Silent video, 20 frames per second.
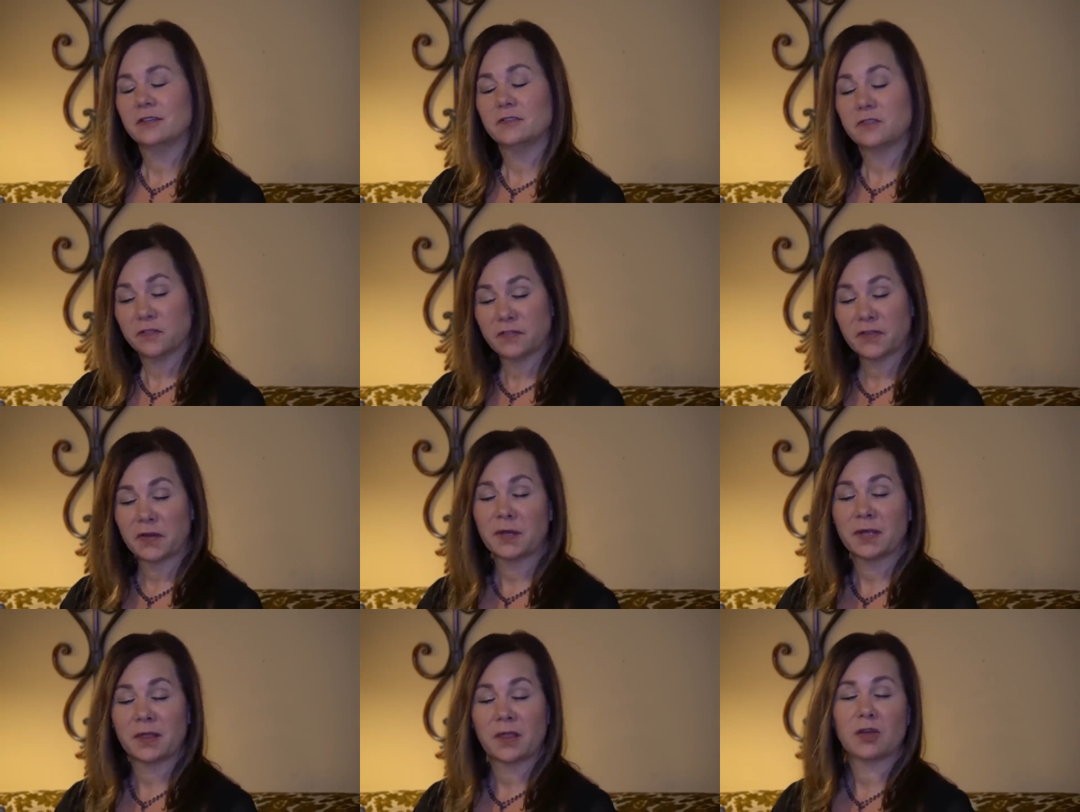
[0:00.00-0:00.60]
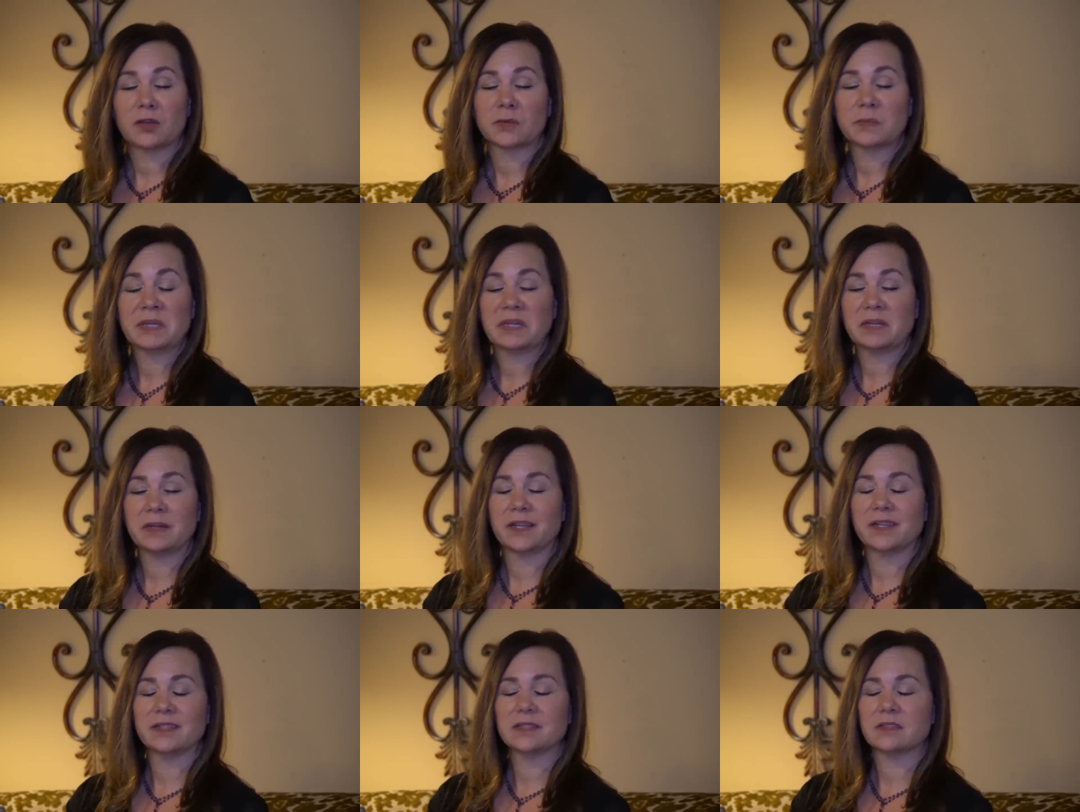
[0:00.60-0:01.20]
for very long
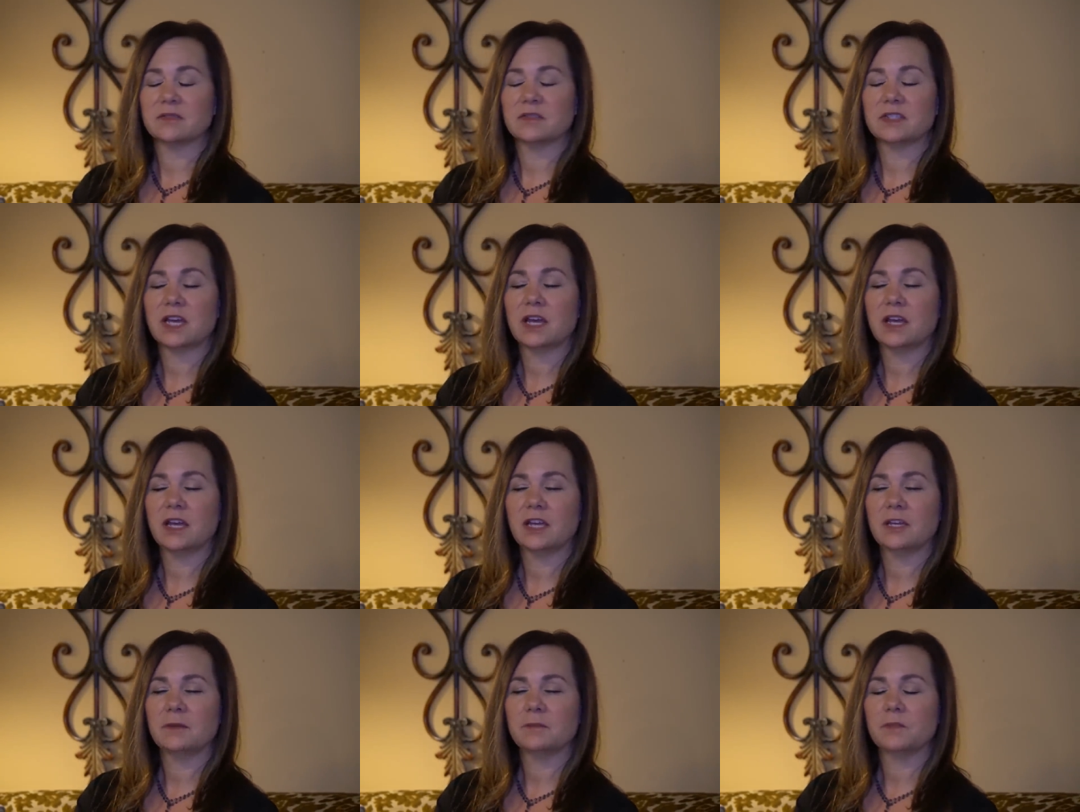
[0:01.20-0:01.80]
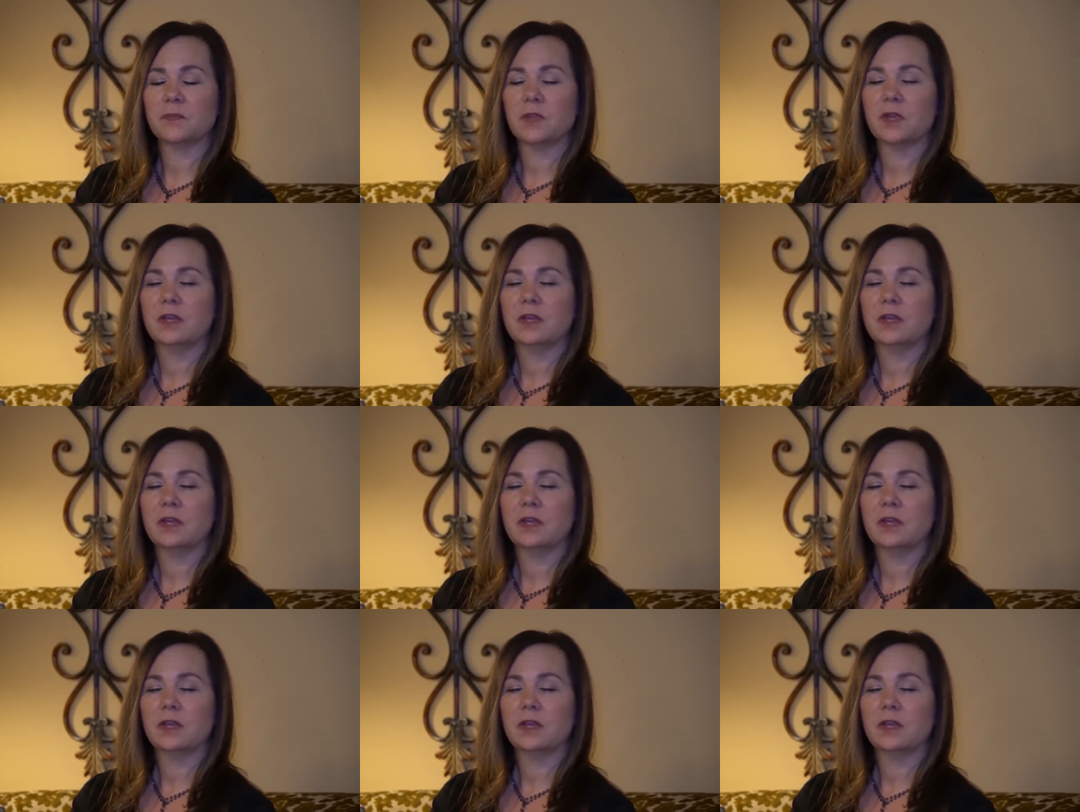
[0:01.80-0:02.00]
periods of time.